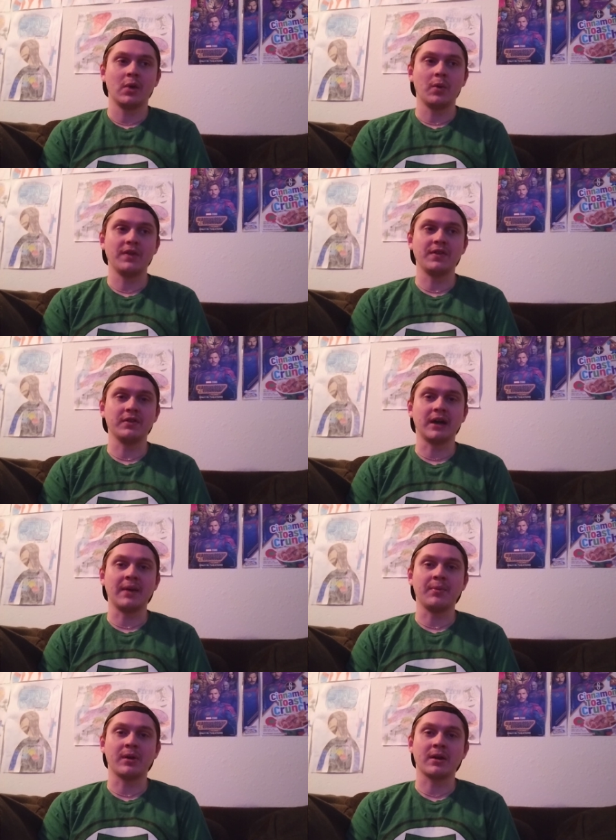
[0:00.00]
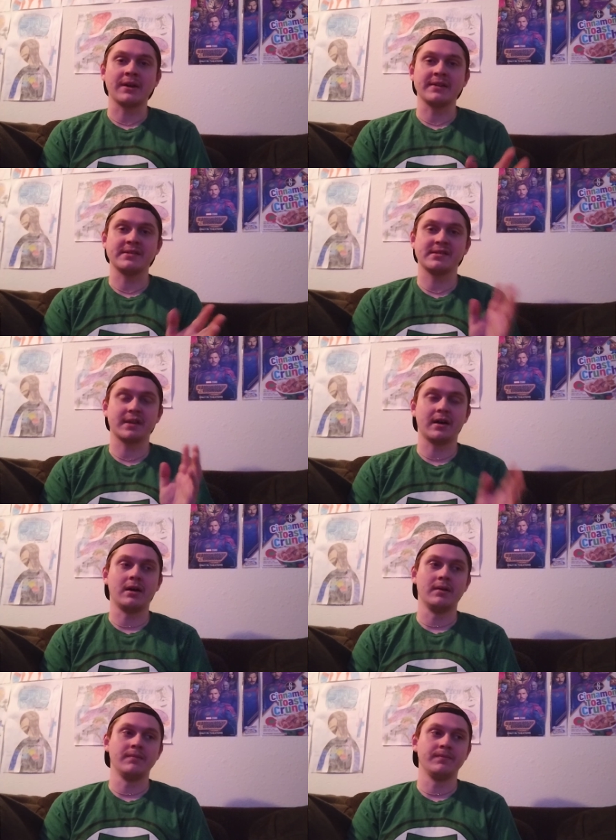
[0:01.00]
with the library's
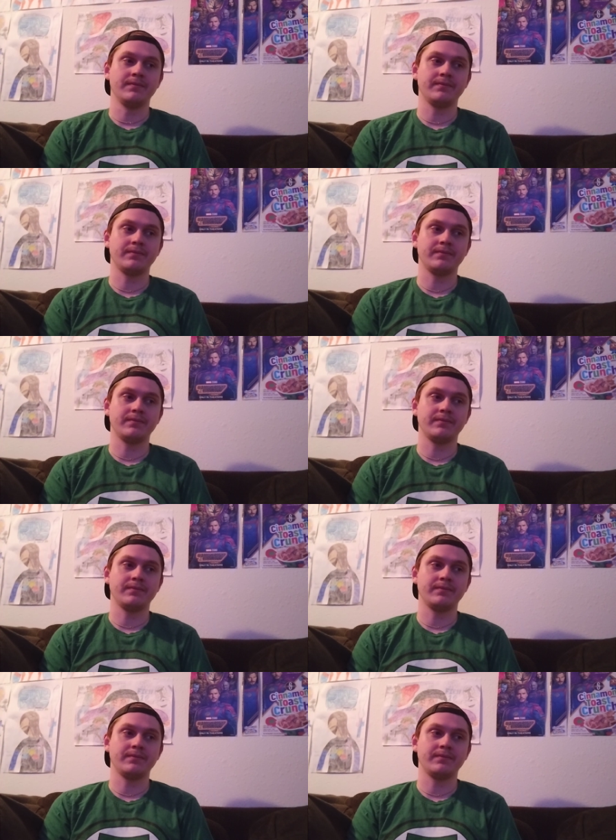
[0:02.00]
um,